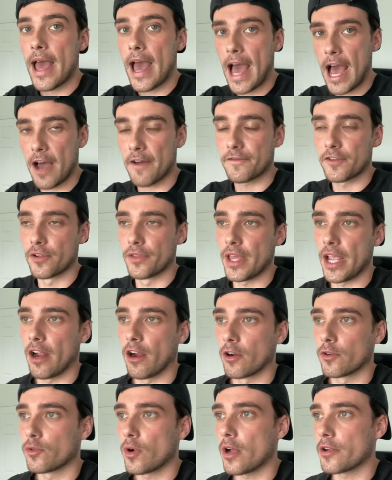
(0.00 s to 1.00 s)
after the
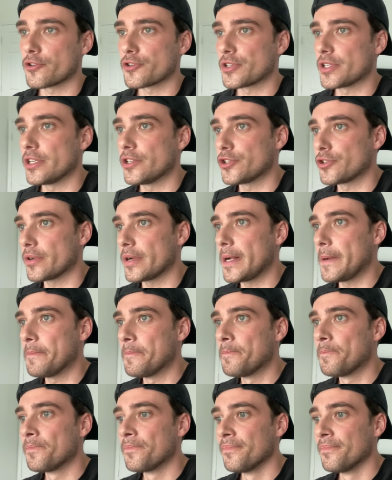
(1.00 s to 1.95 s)
Aaron Rodgers injury,